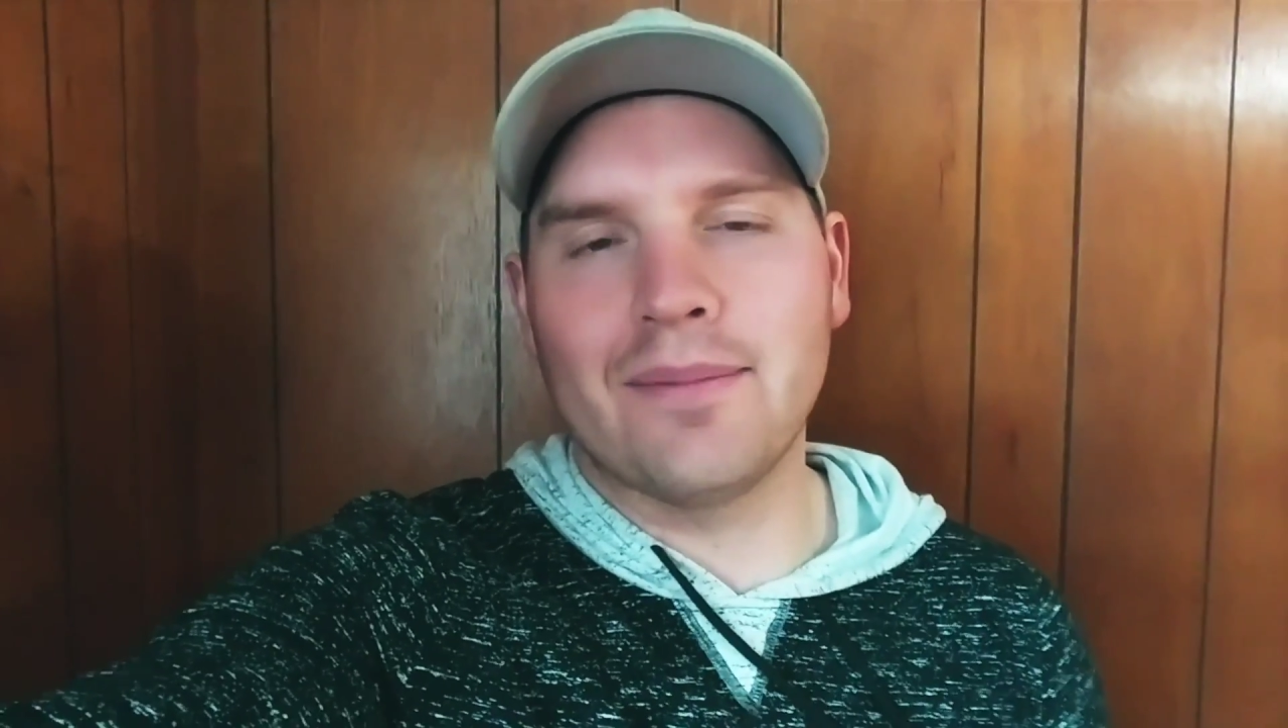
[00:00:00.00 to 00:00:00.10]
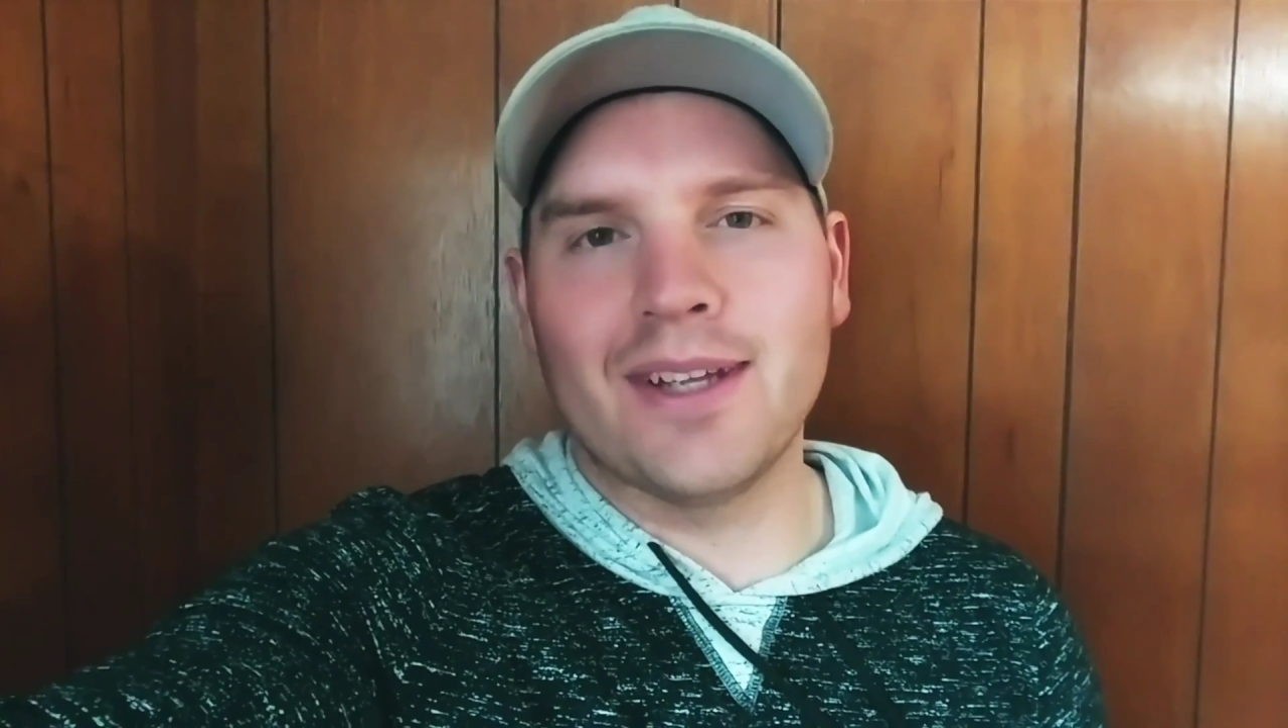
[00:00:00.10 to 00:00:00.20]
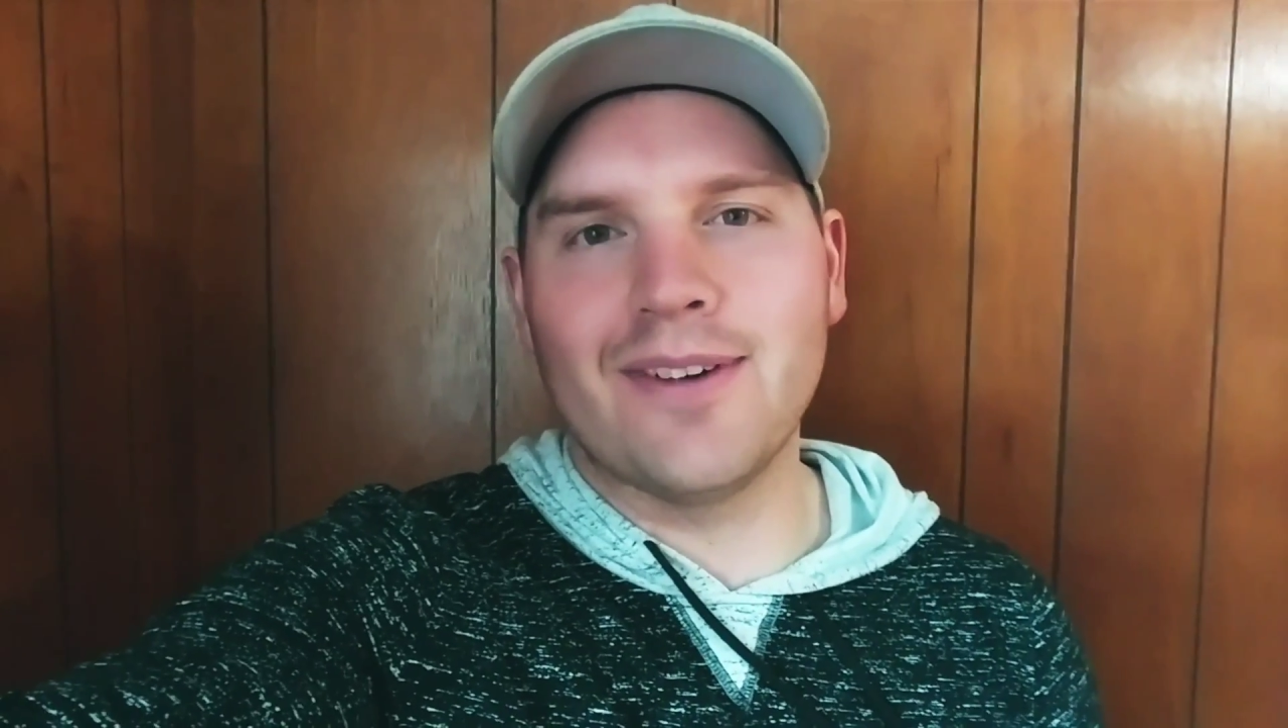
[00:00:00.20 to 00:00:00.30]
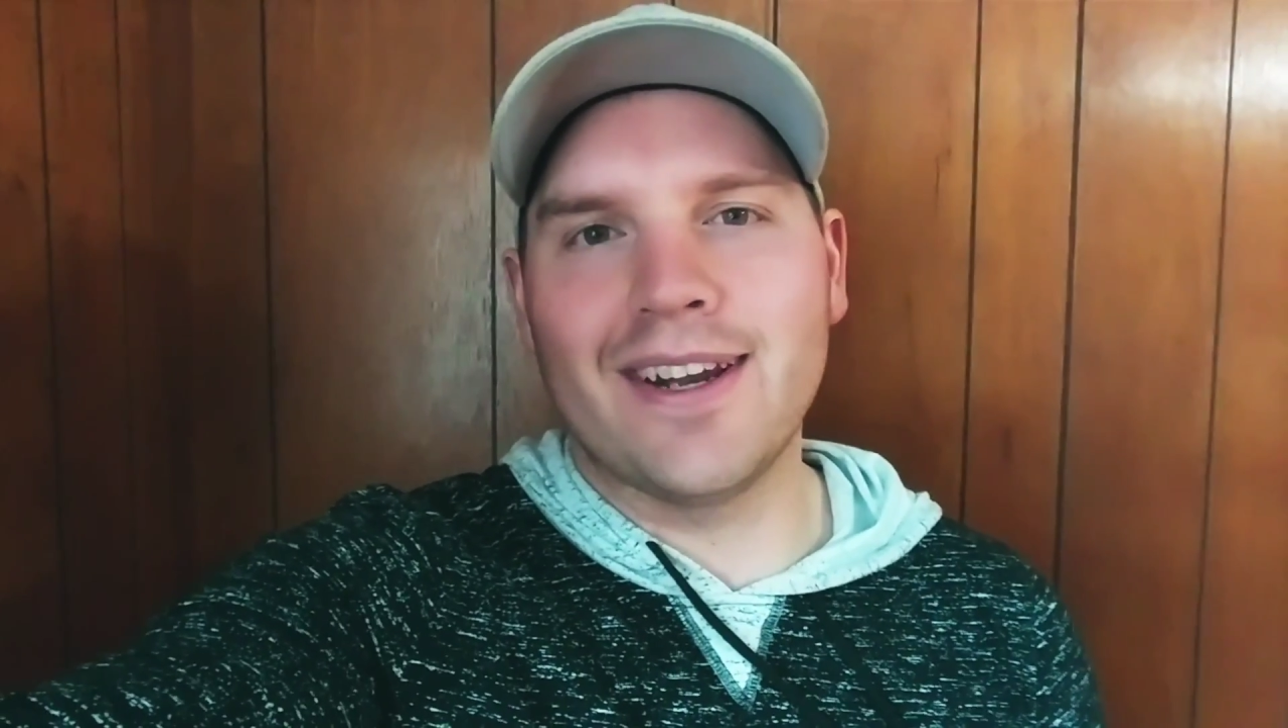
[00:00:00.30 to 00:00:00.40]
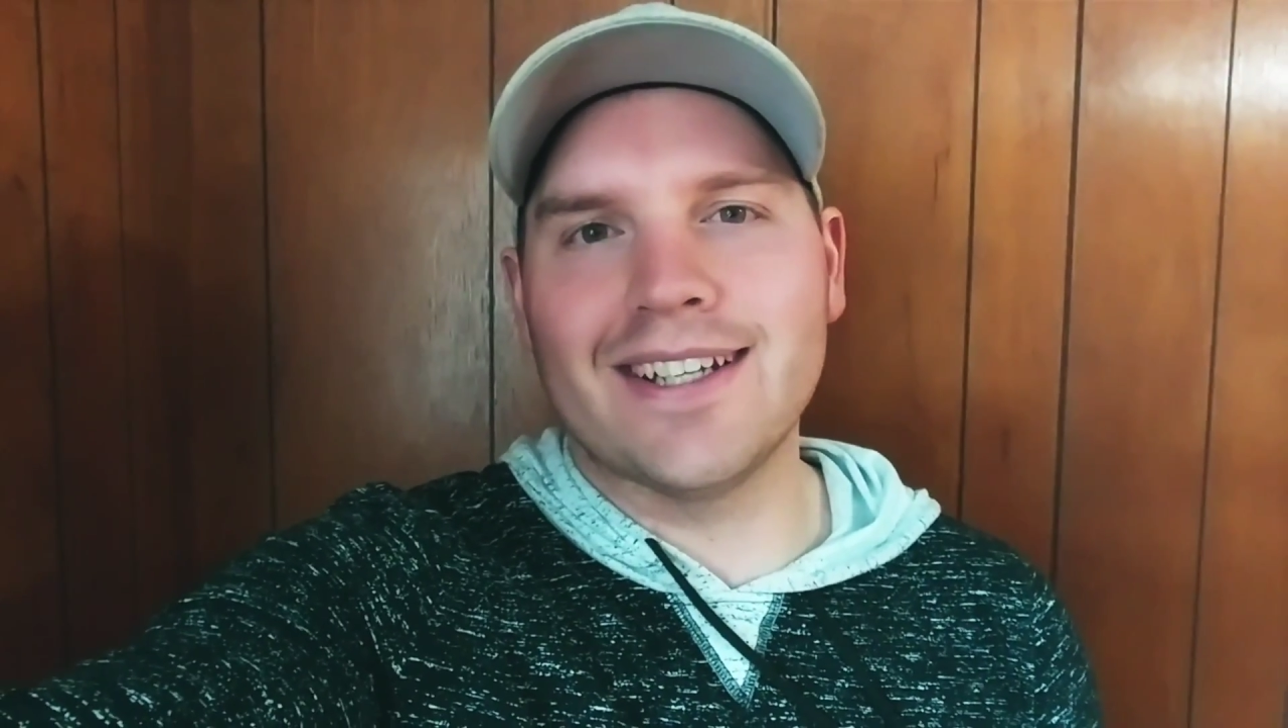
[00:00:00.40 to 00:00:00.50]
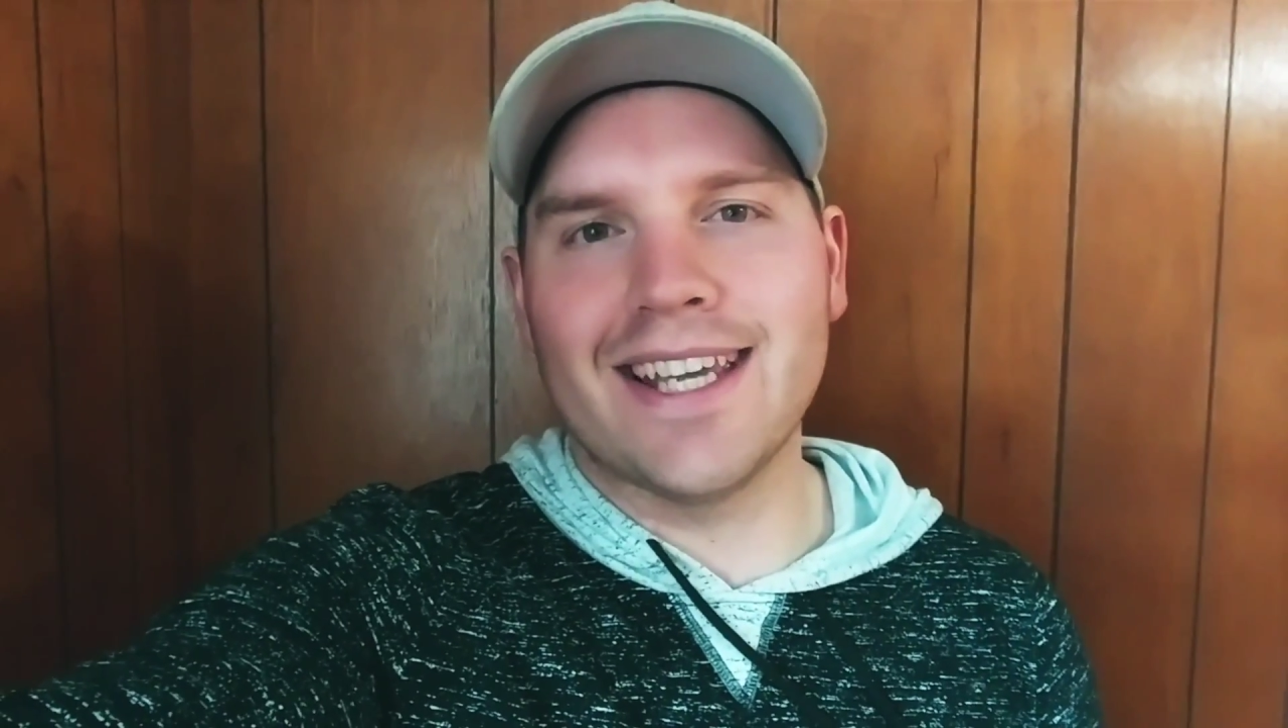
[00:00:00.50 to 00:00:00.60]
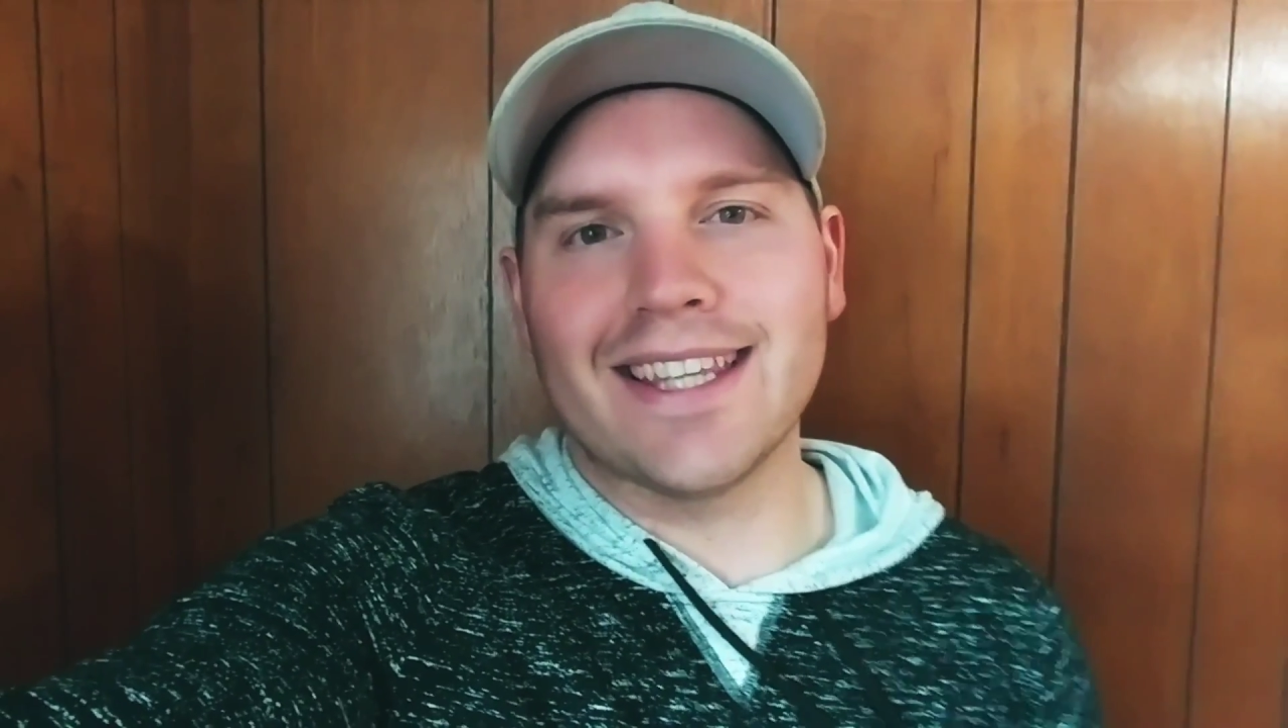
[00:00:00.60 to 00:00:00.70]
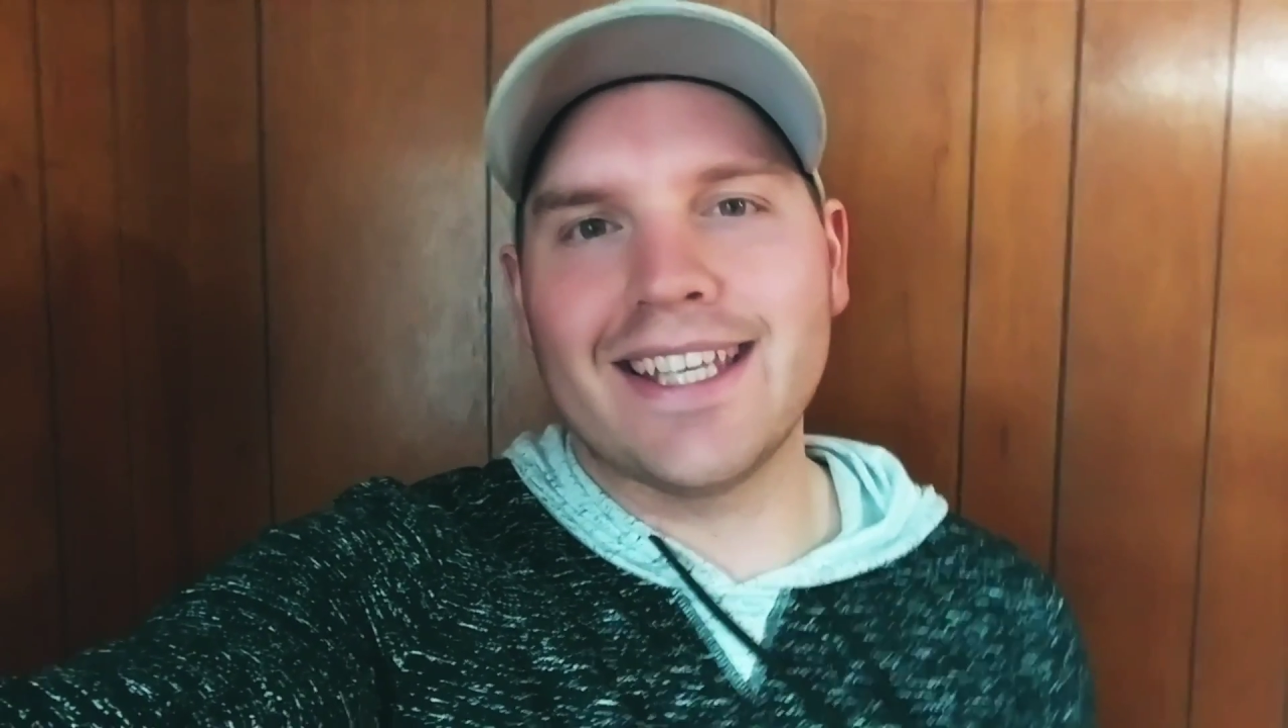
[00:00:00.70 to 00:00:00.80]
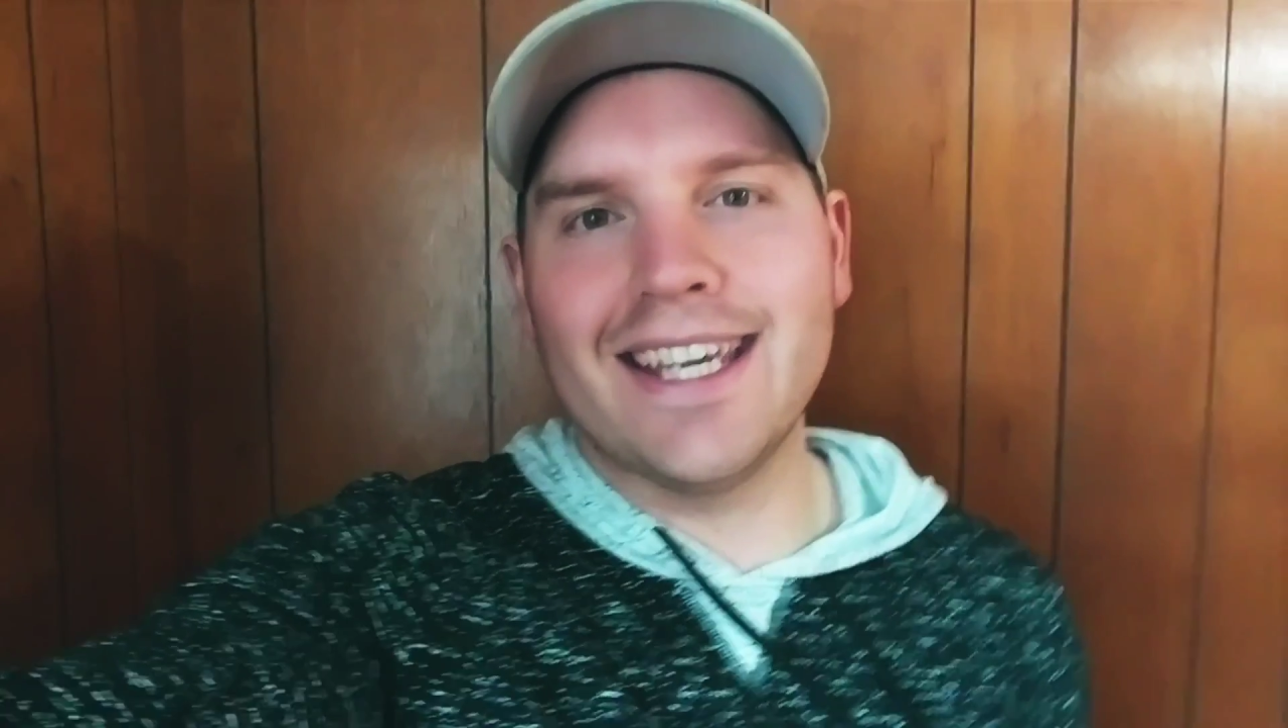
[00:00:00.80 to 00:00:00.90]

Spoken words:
I'm getting ready to take the